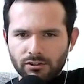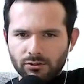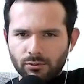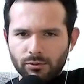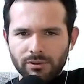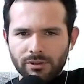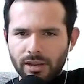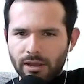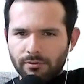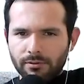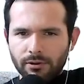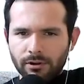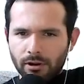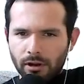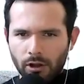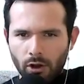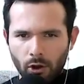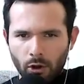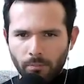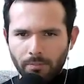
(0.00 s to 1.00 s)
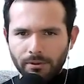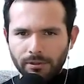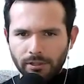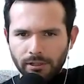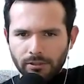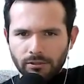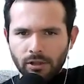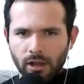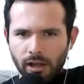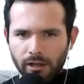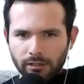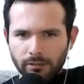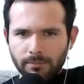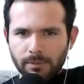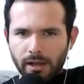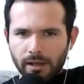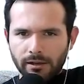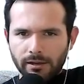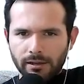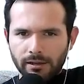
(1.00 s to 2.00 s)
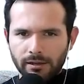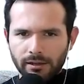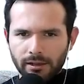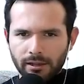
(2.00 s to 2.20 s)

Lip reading: We never openly talked about it.